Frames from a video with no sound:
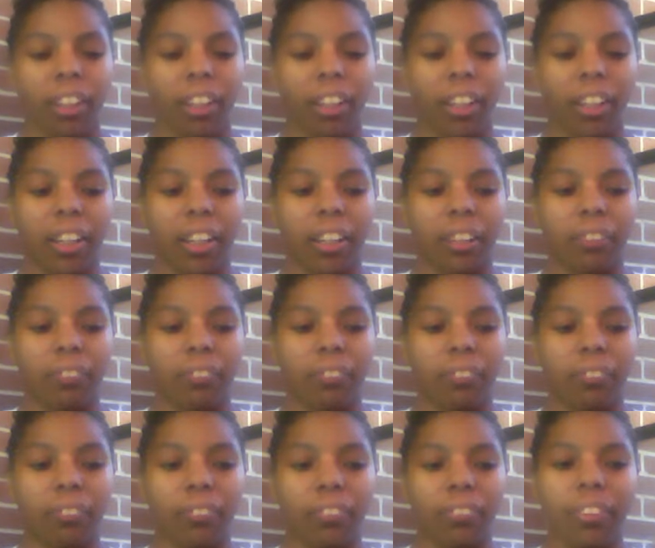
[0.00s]
And
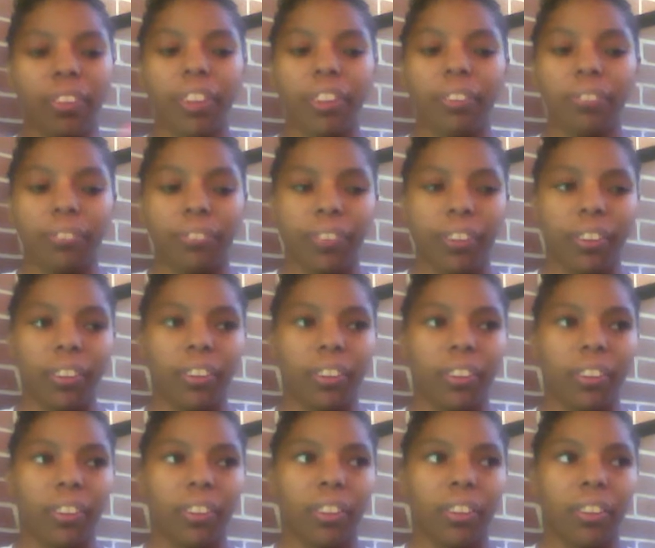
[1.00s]
dealing with it
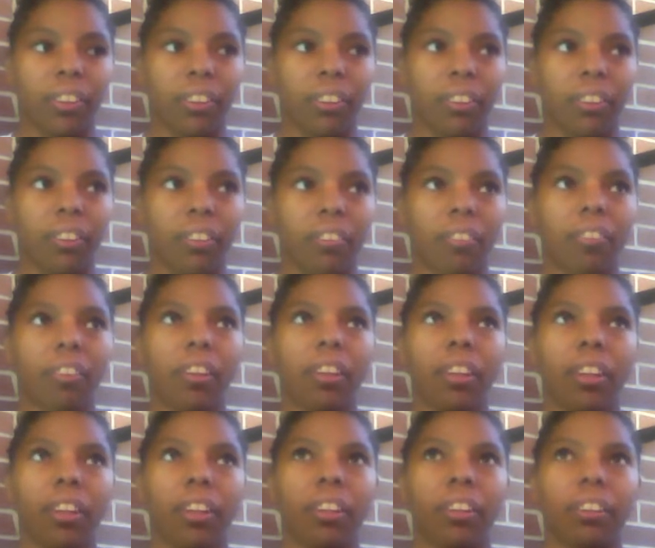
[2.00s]
is,
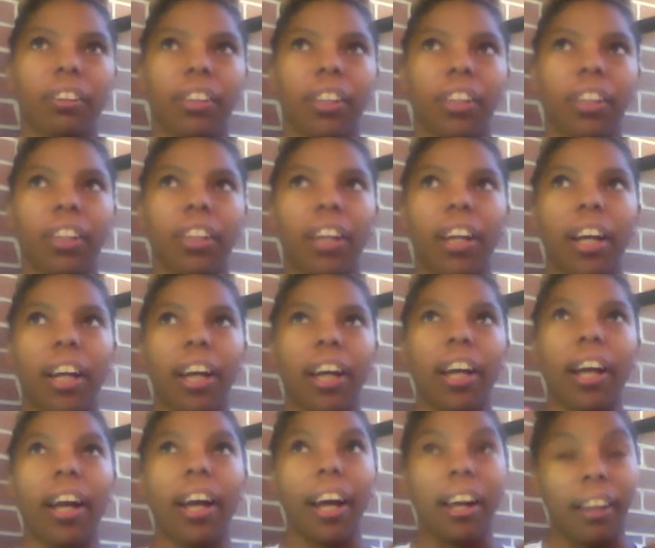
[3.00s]
okay,
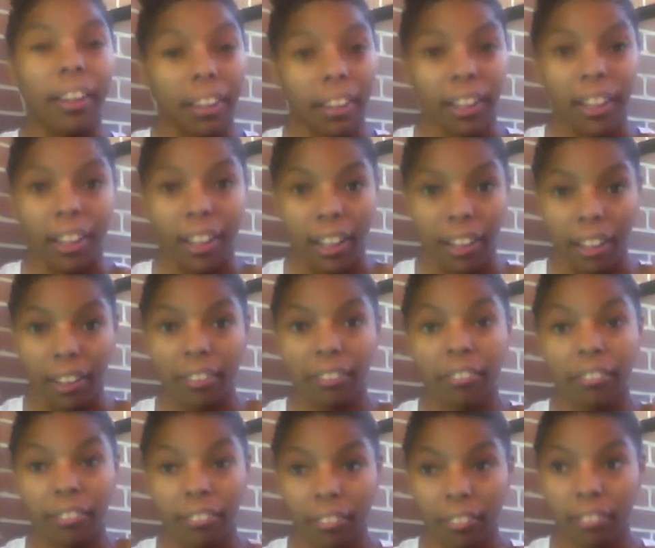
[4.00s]
as
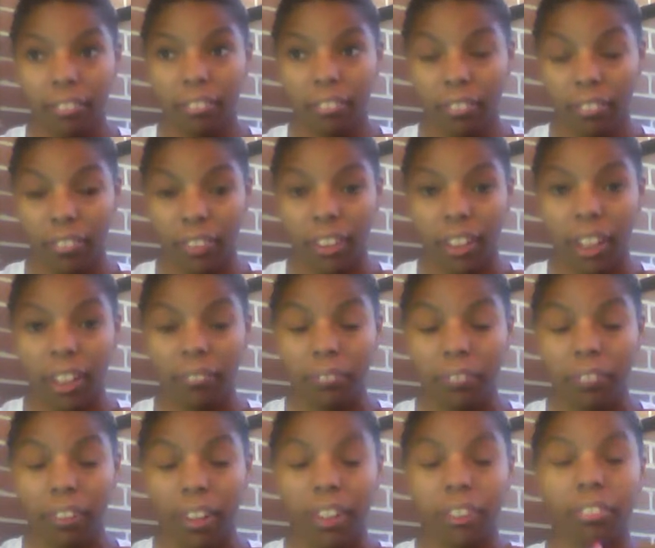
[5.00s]
a
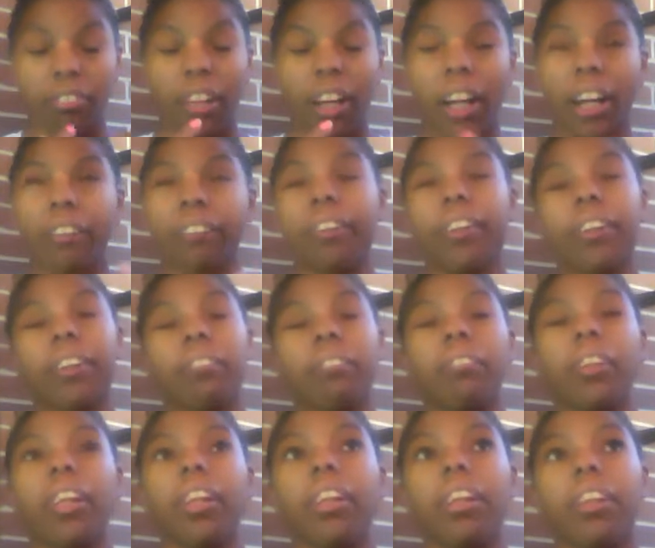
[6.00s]
cosmetologist, I
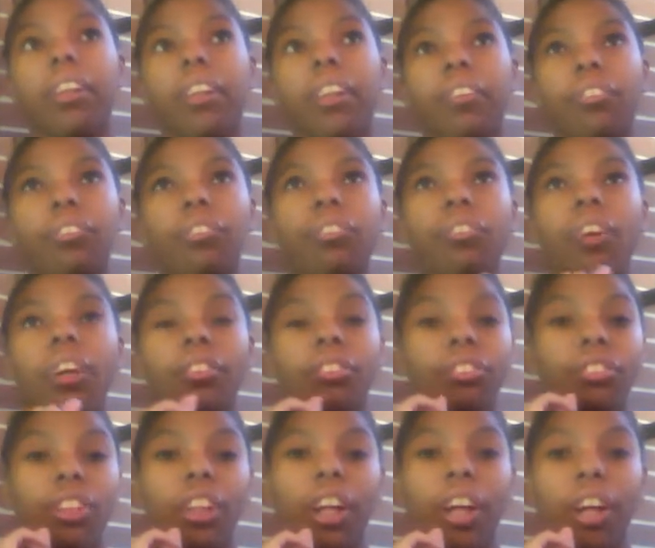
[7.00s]
recommend that you wash
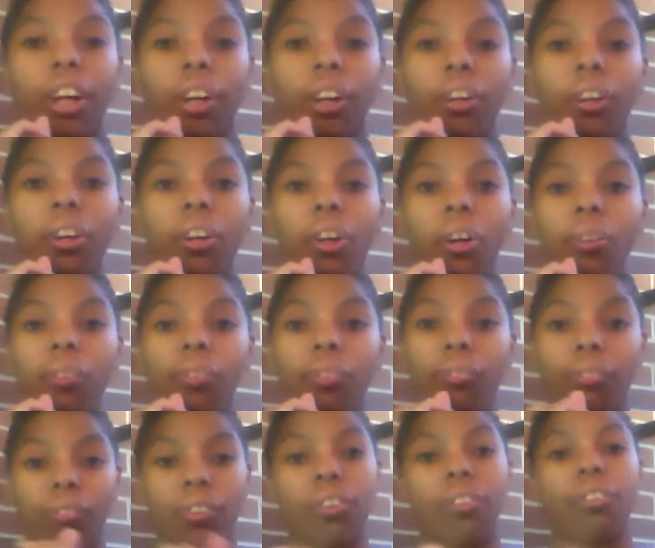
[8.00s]
your hair
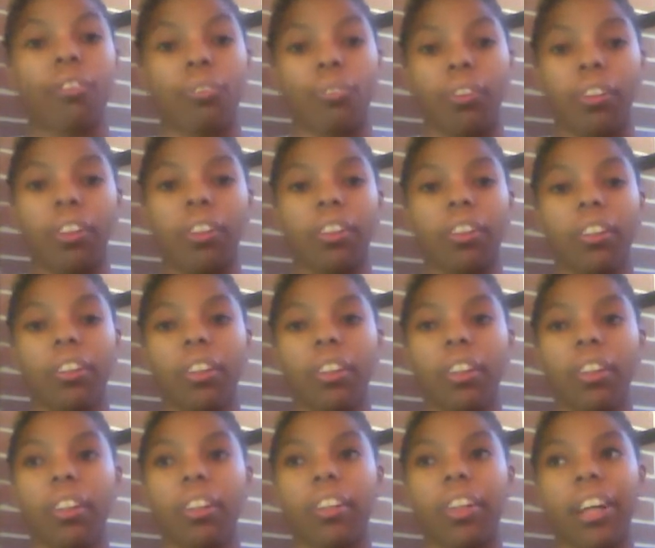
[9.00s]
once a week.
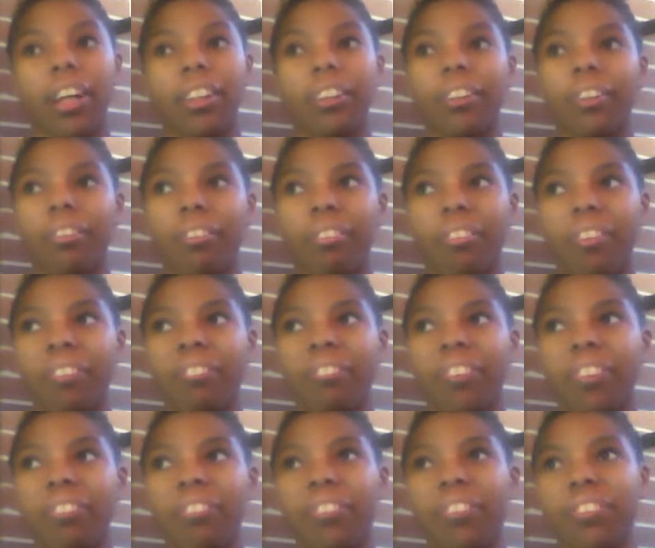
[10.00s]
Now, I know some
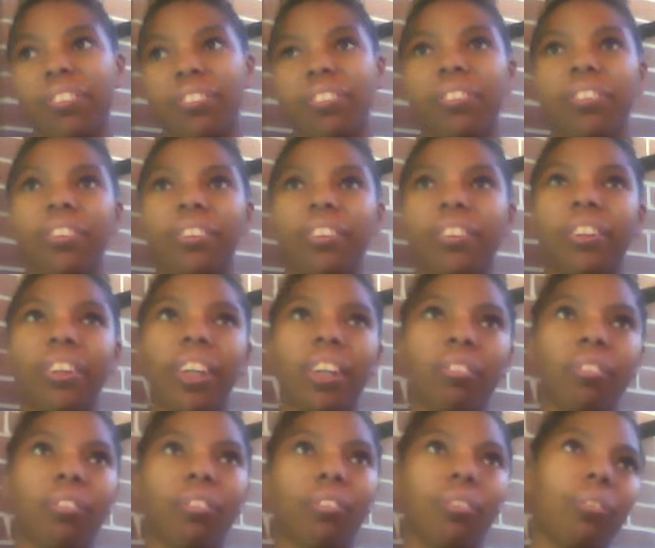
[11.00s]
people do it
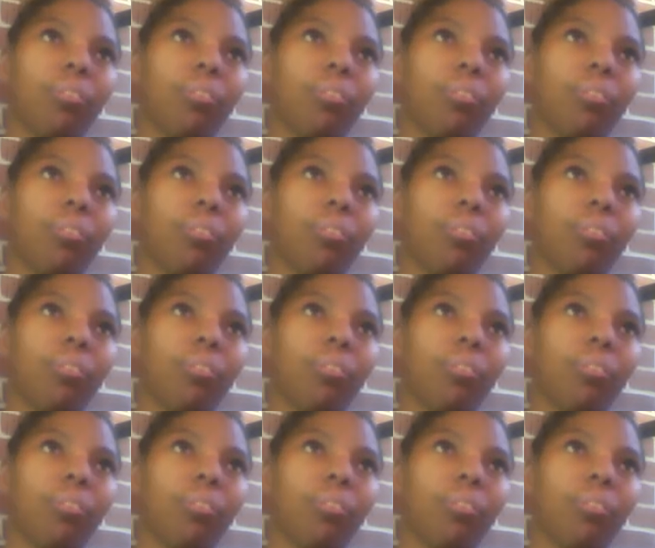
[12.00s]
every 2